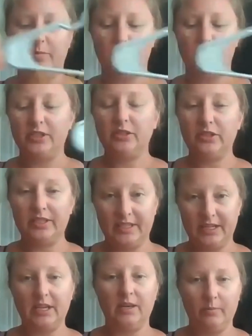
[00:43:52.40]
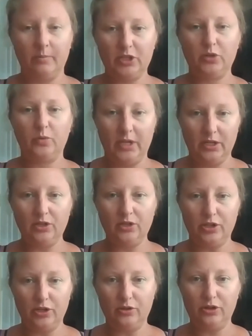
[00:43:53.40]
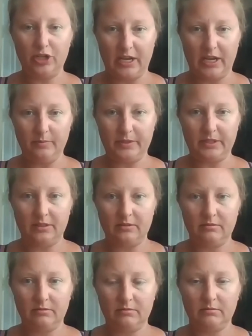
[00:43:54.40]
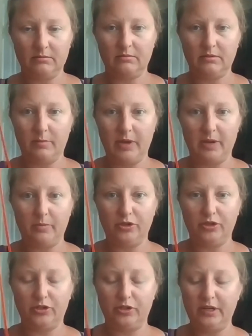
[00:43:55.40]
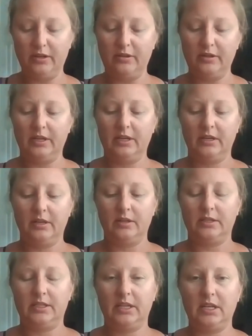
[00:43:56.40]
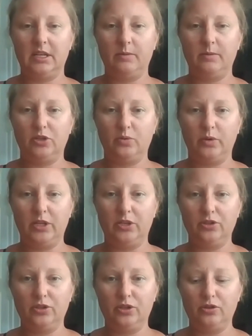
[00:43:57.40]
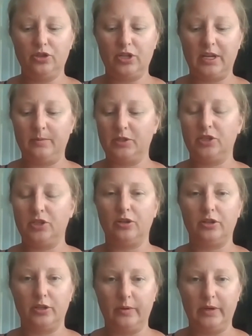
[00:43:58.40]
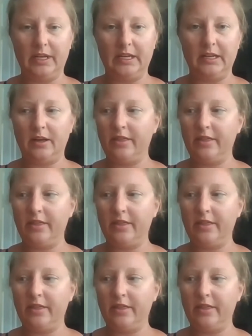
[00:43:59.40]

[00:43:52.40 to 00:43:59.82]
still stick it in between your two shapes, a paper string, stick it in between your two shapes. So you're gluing it in on